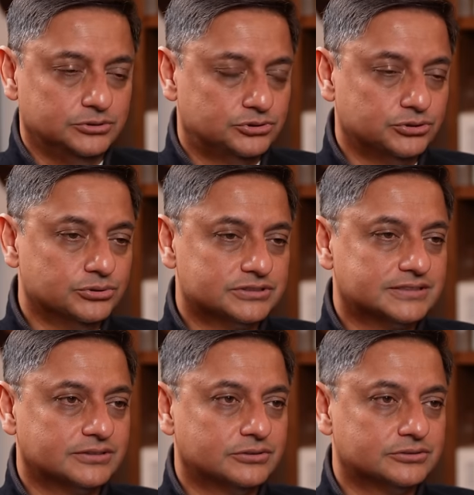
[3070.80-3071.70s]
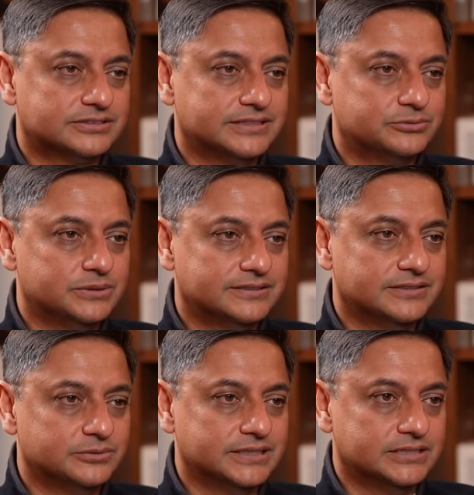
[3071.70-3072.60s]
you choose the growth rate we
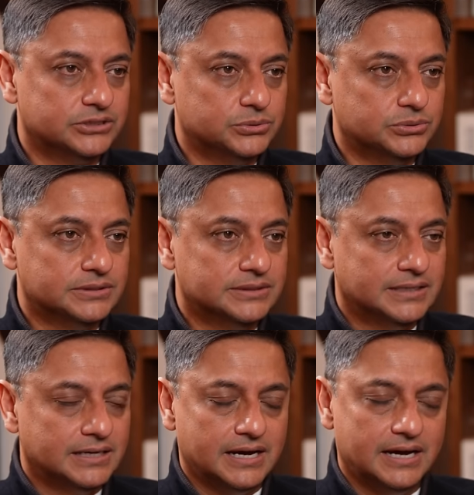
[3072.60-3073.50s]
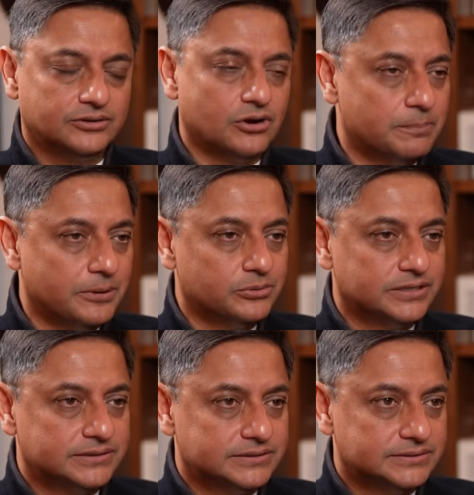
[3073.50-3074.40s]
think we can do and compound
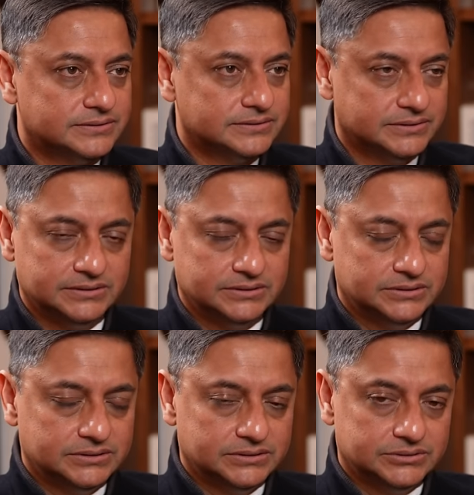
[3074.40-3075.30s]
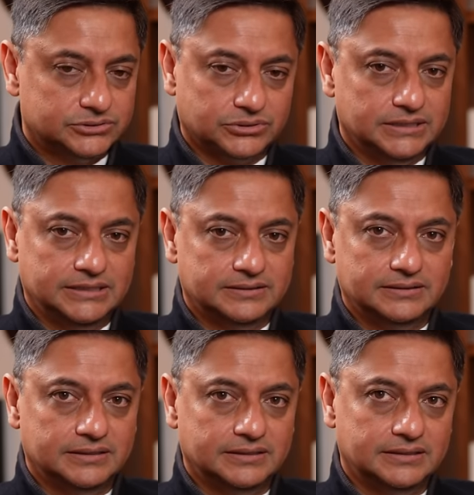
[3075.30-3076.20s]
it. So in
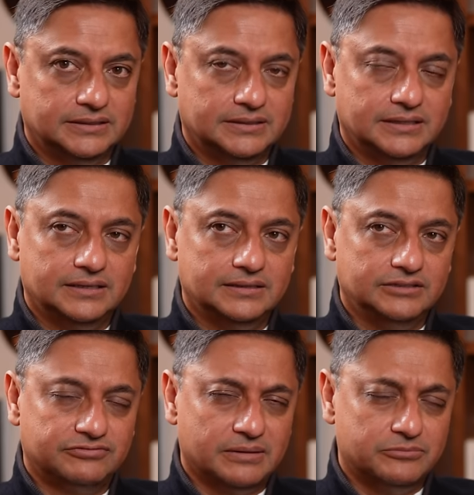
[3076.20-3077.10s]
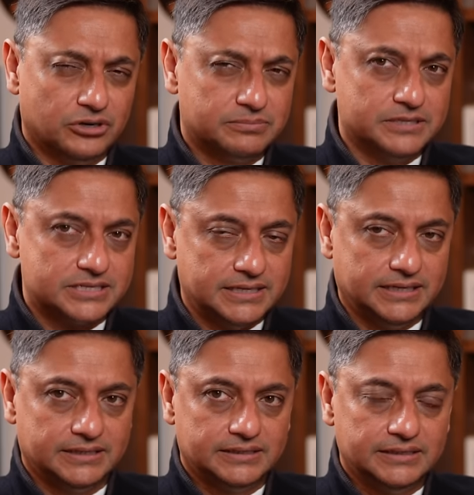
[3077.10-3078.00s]
uh, if I'm not
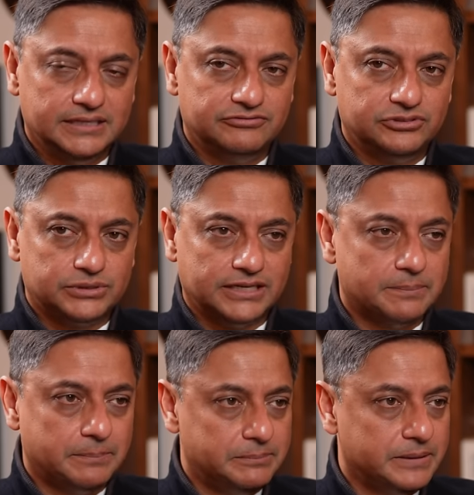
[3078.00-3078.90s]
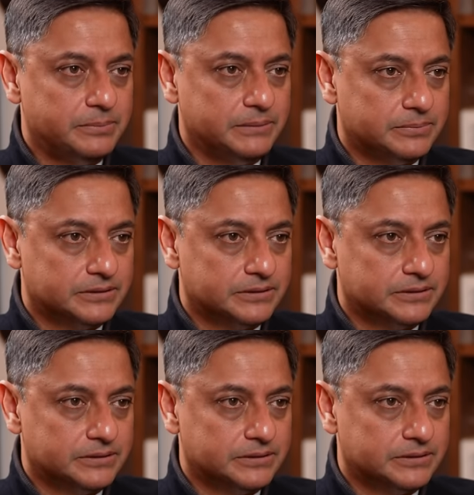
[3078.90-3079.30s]
mistaken, if you take a PPP